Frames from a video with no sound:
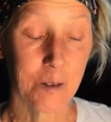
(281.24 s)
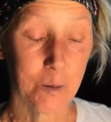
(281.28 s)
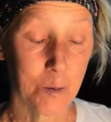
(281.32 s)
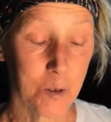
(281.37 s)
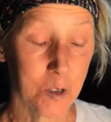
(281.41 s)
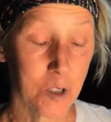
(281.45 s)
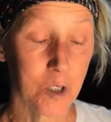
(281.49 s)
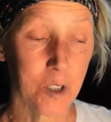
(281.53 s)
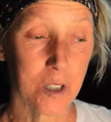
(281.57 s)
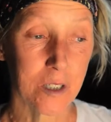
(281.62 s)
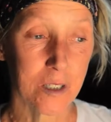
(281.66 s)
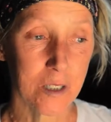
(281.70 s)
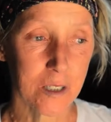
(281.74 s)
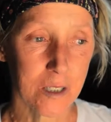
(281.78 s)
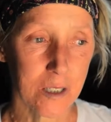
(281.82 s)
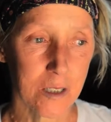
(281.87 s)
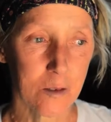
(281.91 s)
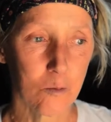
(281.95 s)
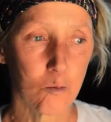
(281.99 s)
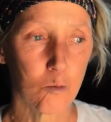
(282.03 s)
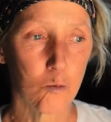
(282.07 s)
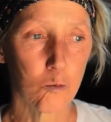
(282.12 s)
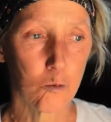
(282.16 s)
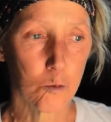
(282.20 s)
It's
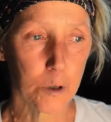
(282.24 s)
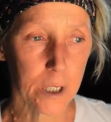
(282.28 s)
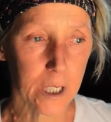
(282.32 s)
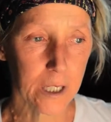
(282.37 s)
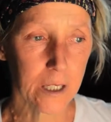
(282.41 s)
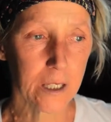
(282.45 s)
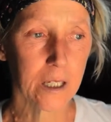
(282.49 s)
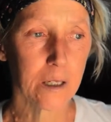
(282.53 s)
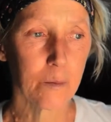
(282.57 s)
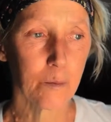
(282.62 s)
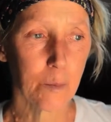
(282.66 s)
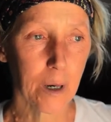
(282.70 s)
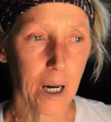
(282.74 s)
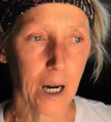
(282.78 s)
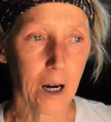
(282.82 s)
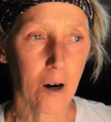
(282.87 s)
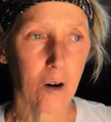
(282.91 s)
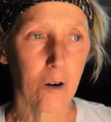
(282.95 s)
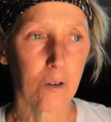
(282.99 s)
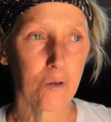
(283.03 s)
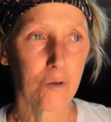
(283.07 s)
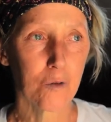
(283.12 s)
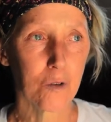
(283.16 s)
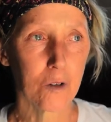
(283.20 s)
just really
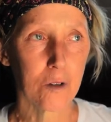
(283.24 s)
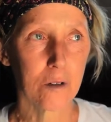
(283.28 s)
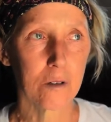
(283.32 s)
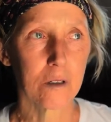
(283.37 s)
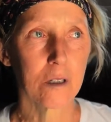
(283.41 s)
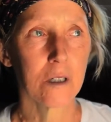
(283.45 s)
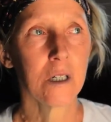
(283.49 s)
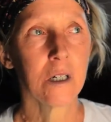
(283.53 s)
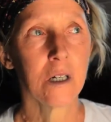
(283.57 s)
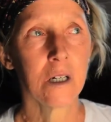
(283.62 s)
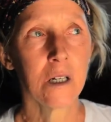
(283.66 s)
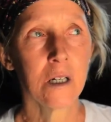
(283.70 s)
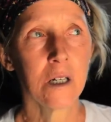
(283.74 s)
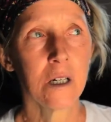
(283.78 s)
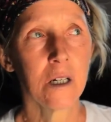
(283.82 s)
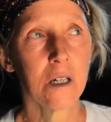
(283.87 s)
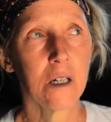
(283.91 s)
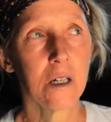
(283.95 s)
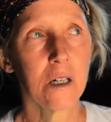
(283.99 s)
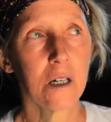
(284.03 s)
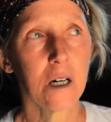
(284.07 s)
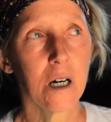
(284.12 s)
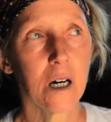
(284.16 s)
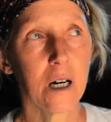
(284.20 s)
powerful
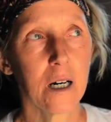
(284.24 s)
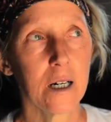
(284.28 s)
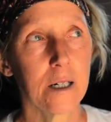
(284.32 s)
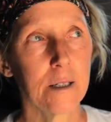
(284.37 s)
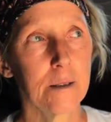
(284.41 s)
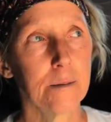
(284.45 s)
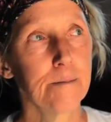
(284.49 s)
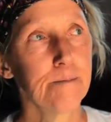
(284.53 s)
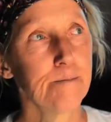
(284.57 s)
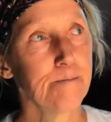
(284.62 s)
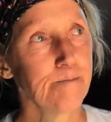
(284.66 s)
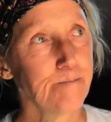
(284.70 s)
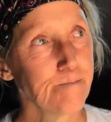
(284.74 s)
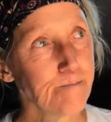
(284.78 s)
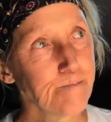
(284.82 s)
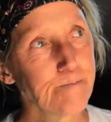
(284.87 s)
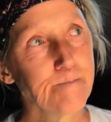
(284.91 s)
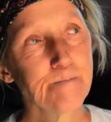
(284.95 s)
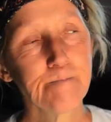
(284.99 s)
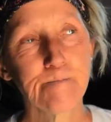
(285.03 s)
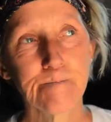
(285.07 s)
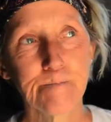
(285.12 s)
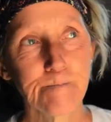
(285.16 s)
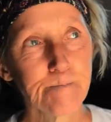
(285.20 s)
um,
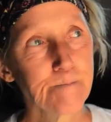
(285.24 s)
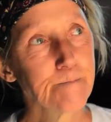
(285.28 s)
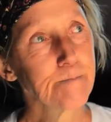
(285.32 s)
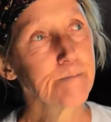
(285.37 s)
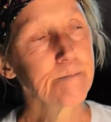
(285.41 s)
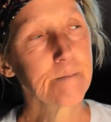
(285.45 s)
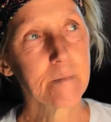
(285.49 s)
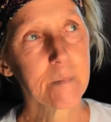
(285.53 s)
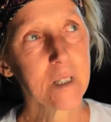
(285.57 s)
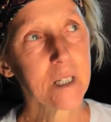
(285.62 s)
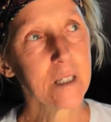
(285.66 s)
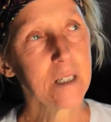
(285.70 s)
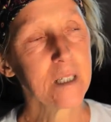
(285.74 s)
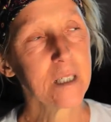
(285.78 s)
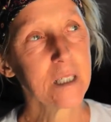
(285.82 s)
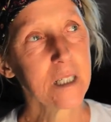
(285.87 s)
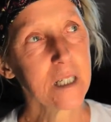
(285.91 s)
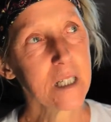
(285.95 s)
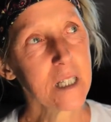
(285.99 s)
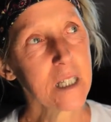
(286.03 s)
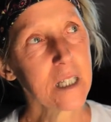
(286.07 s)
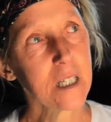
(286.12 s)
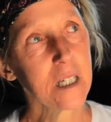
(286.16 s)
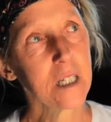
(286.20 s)

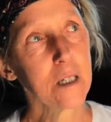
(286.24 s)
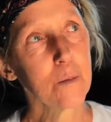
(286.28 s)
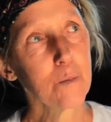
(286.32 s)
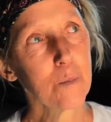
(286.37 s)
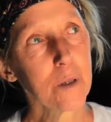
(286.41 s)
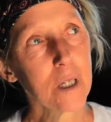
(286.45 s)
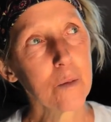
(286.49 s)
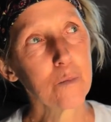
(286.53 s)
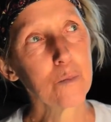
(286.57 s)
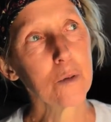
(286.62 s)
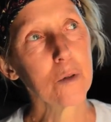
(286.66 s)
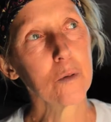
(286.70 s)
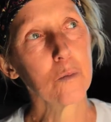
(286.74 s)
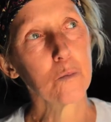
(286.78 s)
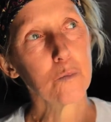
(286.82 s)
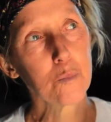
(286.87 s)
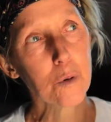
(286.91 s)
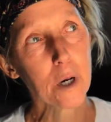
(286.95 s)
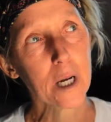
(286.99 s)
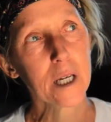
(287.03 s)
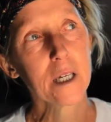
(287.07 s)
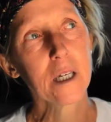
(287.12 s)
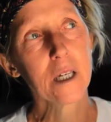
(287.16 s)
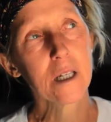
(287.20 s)
to see people
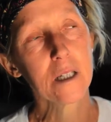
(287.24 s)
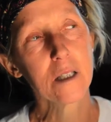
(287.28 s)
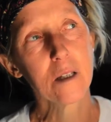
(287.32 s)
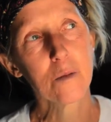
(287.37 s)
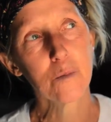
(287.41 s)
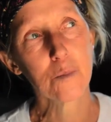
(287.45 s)
breaking the